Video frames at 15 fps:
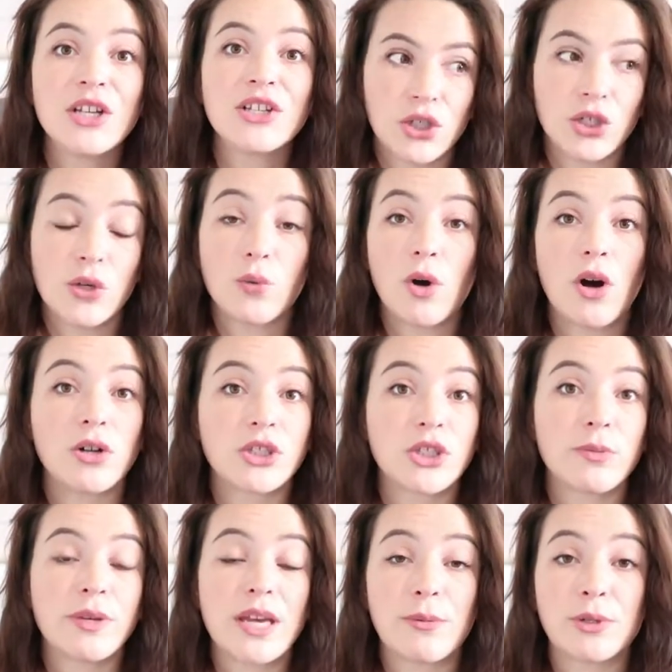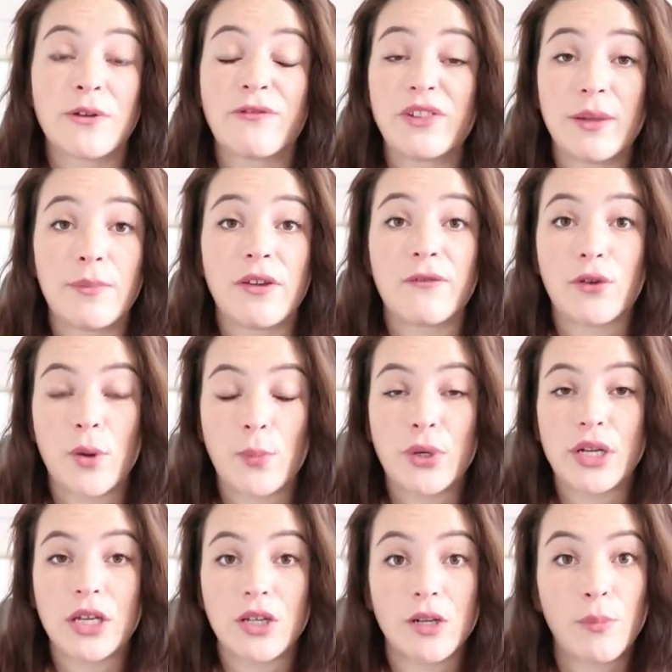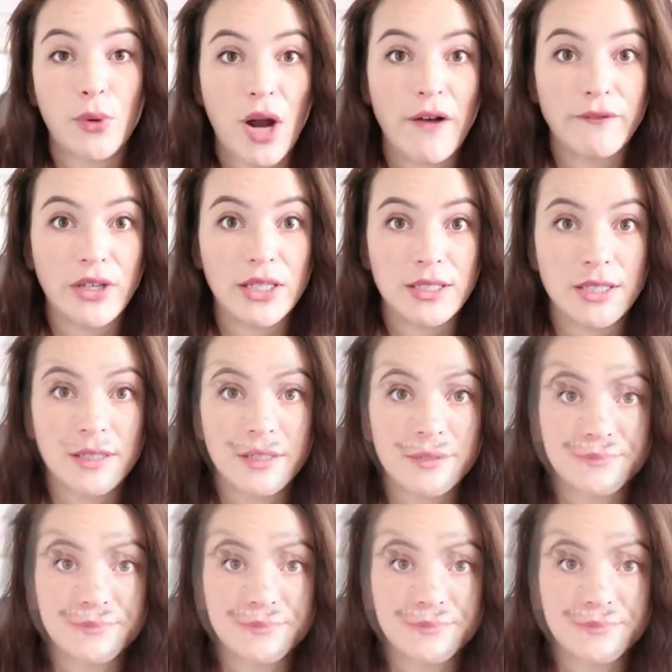So you will also be able to flip it for a pretty good profit.